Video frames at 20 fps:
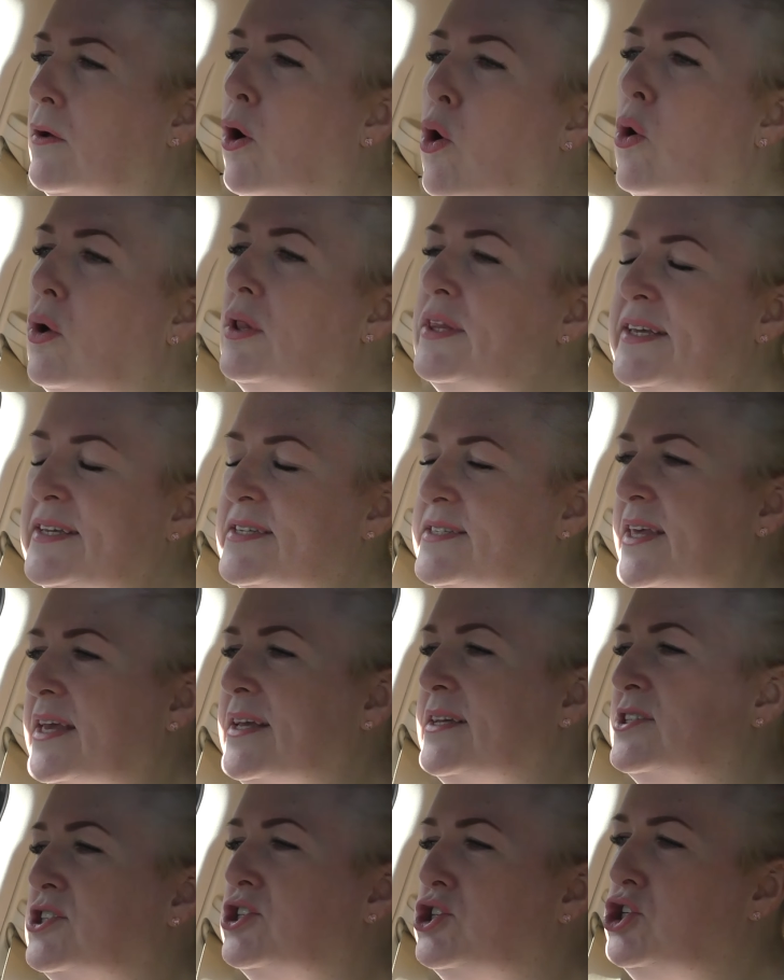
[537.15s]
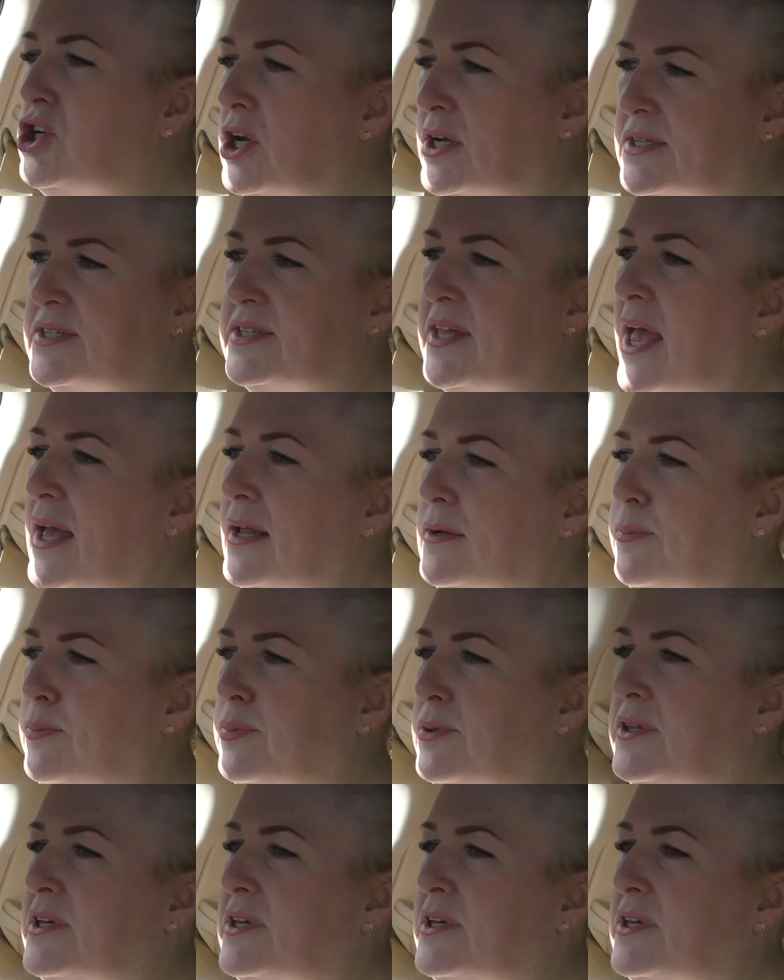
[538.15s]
All these things just help.